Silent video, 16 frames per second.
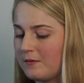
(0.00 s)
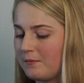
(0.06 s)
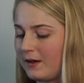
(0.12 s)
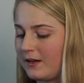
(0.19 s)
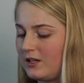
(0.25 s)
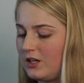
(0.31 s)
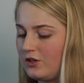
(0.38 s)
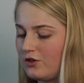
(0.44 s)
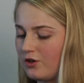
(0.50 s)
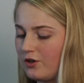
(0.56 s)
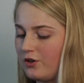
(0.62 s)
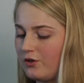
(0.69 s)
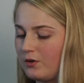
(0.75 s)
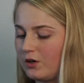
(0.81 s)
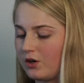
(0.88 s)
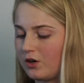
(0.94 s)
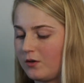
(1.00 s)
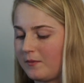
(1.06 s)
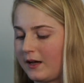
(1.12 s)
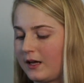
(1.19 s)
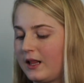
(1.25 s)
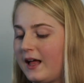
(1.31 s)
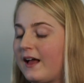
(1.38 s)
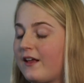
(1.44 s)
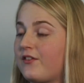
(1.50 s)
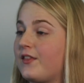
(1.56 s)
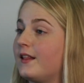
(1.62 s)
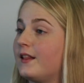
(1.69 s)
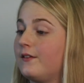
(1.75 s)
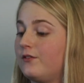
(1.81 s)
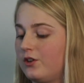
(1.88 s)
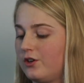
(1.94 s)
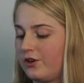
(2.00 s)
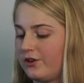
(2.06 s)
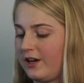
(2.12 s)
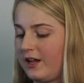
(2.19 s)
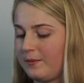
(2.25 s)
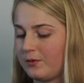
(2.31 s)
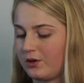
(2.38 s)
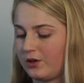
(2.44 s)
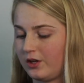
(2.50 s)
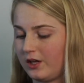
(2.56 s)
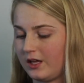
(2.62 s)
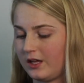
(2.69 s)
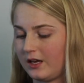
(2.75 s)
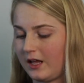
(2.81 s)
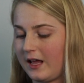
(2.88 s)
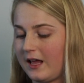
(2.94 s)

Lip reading: My teacher knew a girl in my class that lived in her neighborhood